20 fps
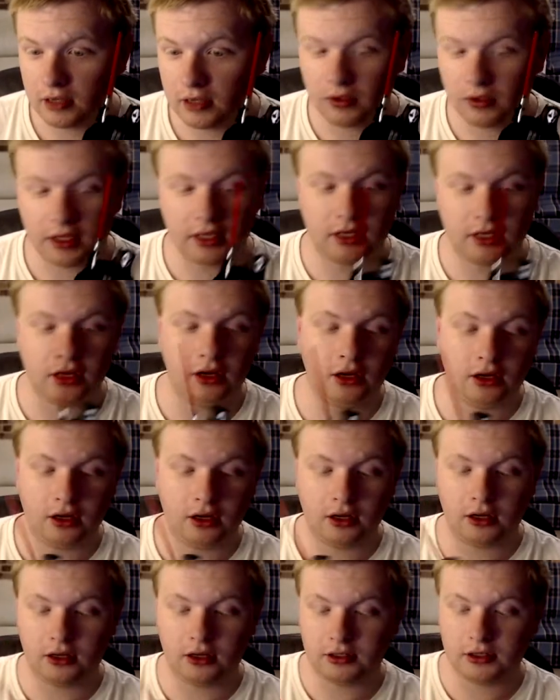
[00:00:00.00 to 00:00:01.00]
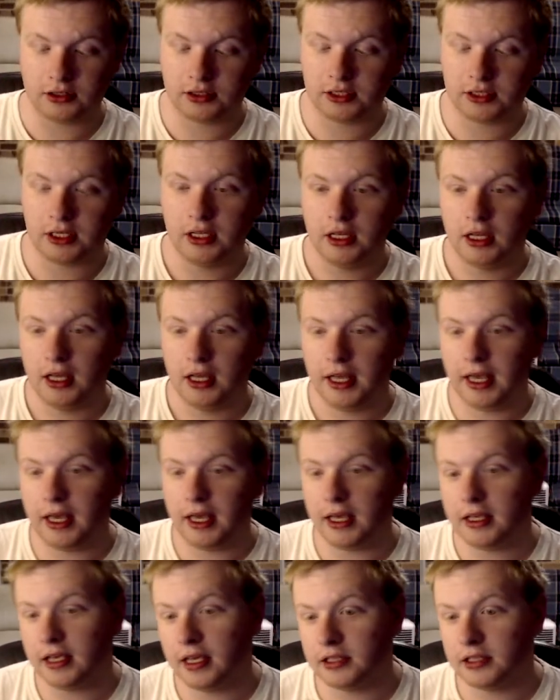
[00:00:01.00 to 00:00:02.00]
Because
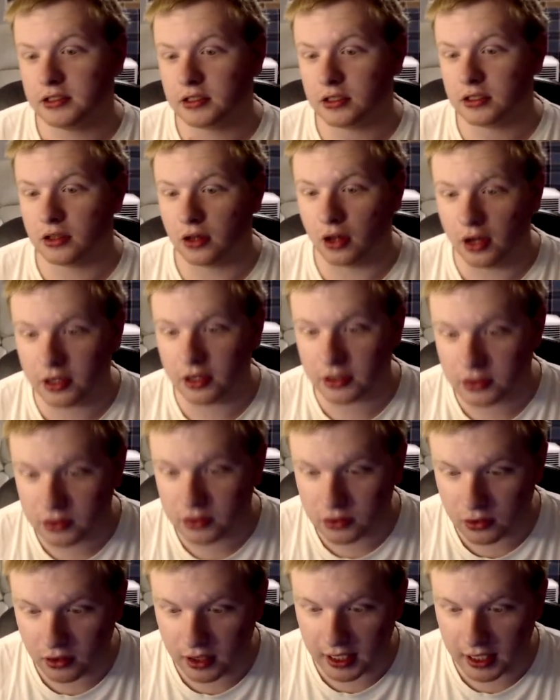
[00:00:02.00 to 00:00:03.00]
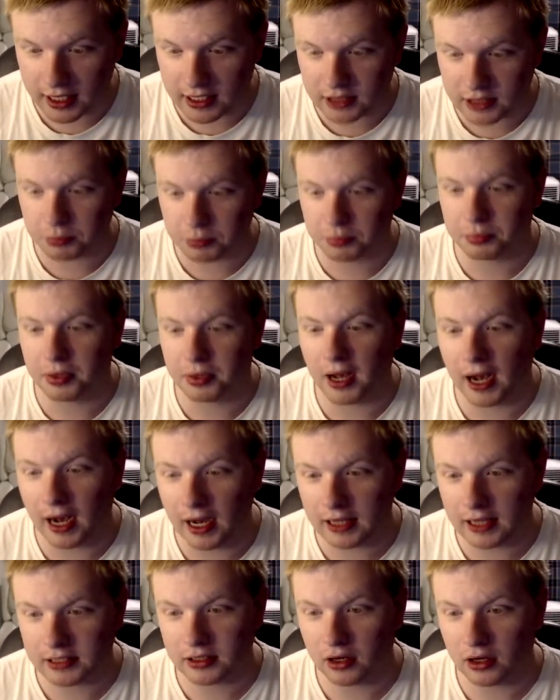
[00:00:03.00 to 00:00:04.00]
his cloak sort of is
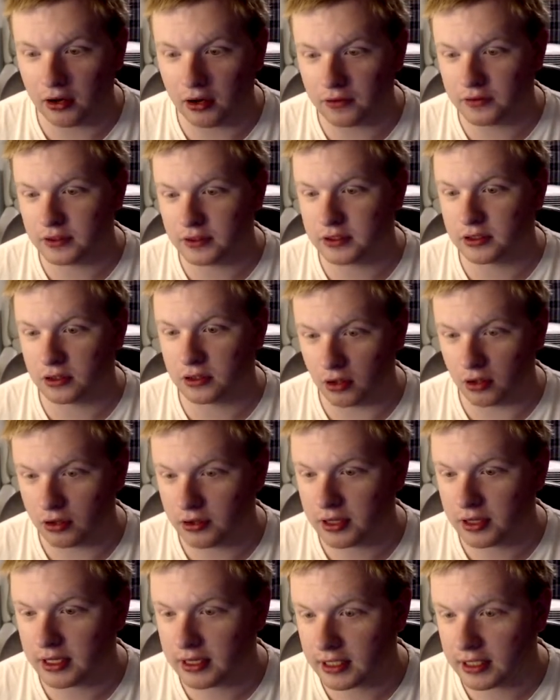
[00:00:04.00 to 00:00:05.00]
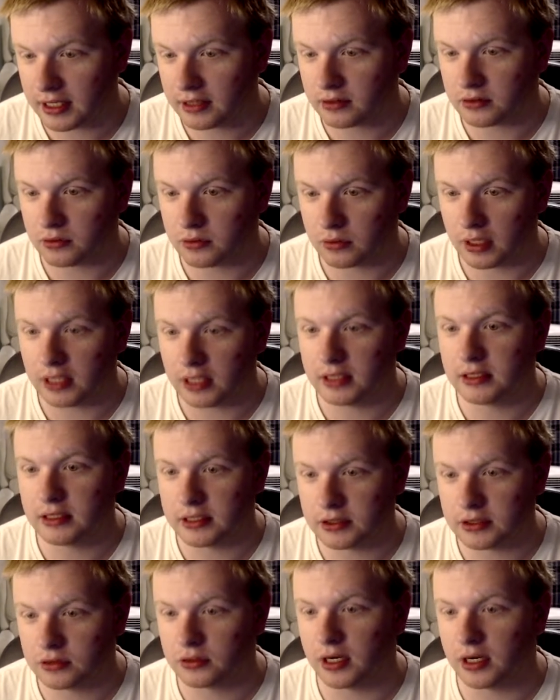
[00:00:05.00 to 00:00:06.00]
part of his clothing there as well, and
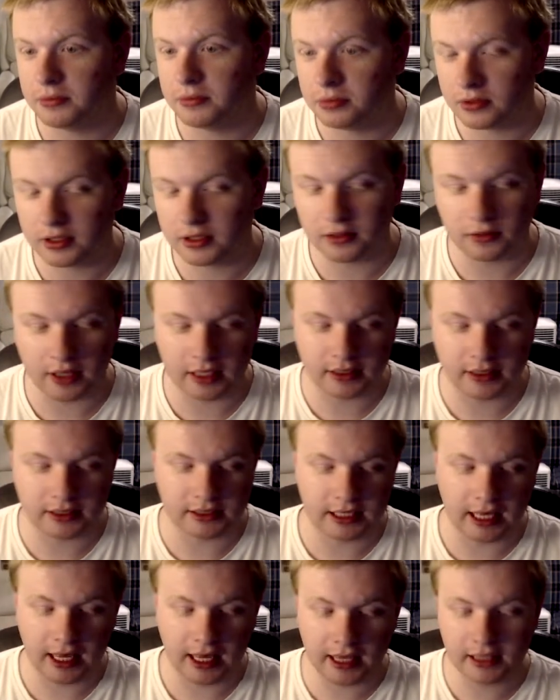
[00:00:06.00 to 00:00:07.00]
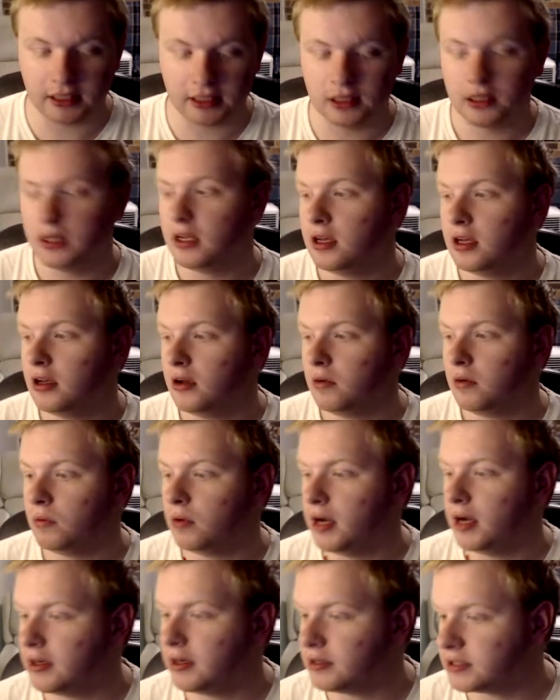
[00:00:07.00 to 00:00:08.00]
his drapery around his head.
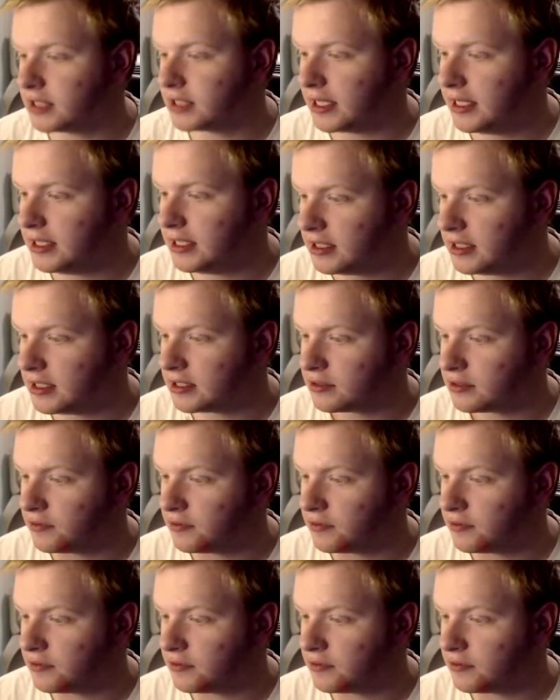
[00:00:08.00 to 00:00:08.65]
Whereas in this